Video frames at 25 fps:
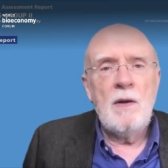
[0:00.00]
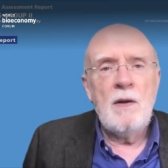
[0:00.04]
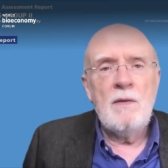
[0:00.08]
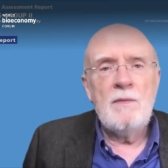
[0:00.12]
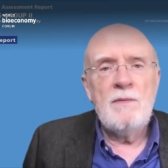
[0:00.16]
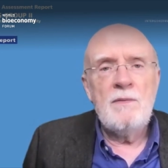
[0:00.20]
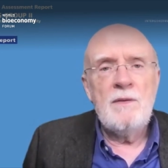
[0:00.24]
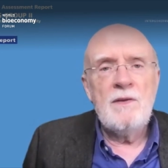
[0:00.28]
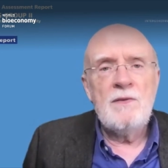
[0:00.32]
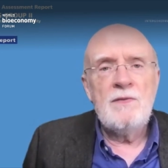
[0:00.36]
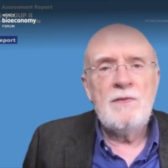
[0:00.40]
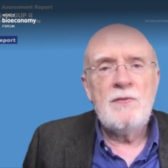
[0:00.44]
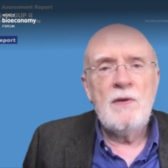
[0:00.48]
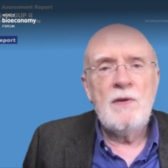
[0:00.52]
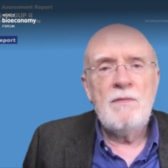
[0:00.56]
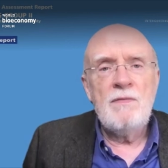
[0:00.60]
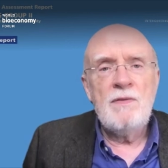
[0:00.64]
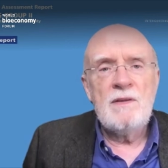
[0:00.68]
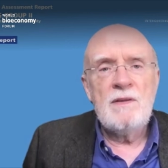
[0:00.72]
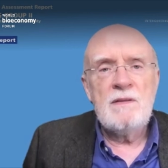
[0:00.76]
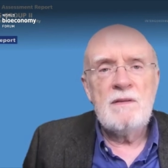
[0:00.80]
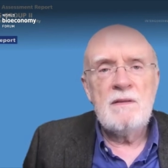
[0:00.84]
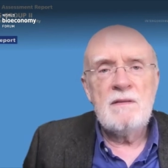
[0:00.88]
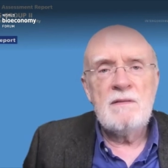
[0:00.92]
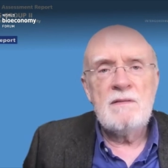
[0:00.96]
on the
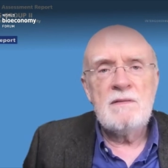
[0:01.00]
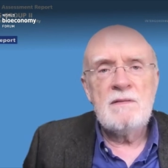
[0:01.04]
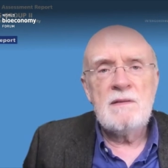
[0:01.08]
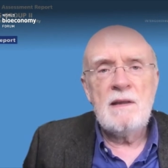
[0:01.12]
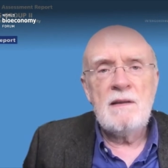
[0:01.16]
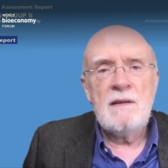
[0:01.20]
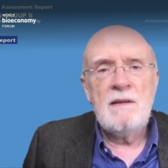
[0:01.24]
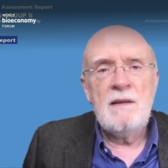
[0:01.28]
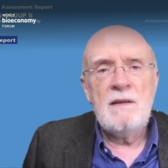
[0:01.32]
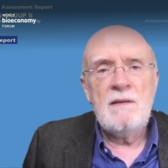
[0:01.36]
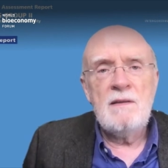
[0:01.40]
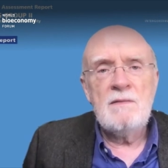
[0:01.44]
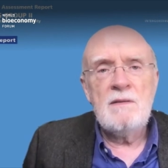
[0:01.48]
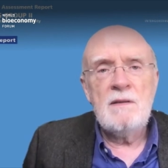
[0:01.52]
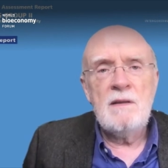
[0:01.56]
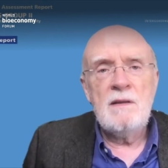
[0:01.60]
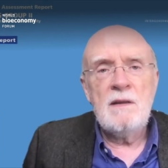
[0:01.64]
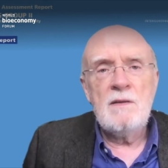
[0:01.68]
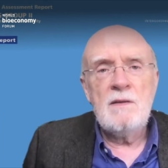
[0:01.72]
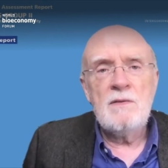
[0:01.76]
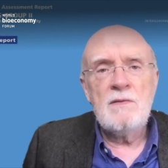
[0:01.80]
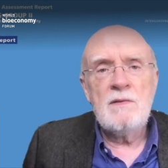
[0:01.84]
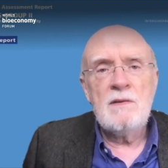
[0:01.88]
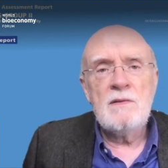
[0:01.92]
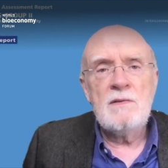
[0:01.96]
services that these
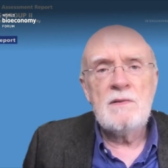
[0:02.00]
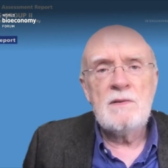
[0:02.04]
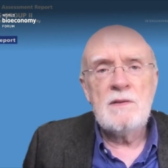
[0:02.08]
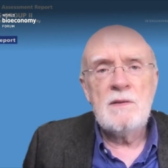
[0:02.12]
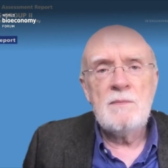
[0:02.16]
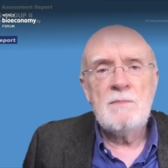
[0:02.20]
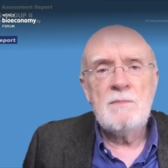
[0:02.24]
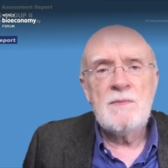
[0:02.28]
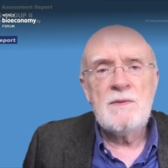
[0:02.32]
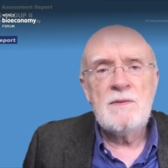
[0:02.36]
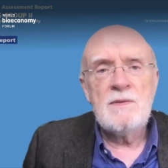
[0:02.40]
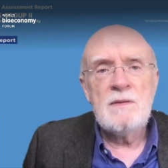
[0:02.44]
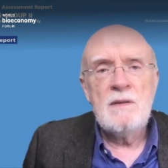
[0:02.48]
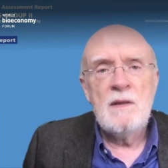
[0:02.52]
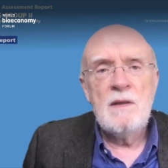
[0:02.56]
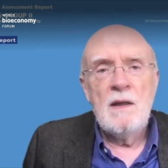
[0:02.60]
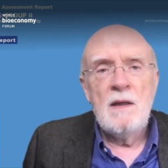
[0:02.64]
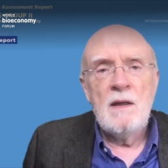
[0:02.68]
ecosystems